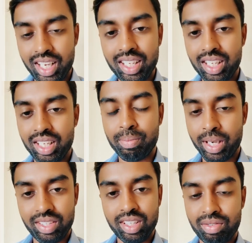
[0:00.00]
daily
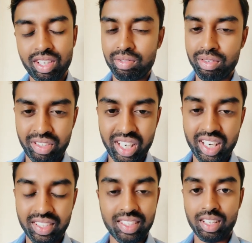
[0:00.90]
basis for
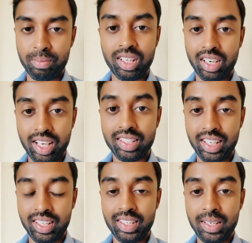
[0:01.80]
15 days or something like
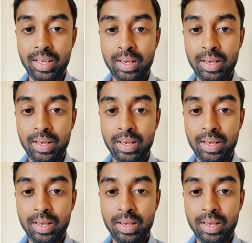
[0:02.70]
that.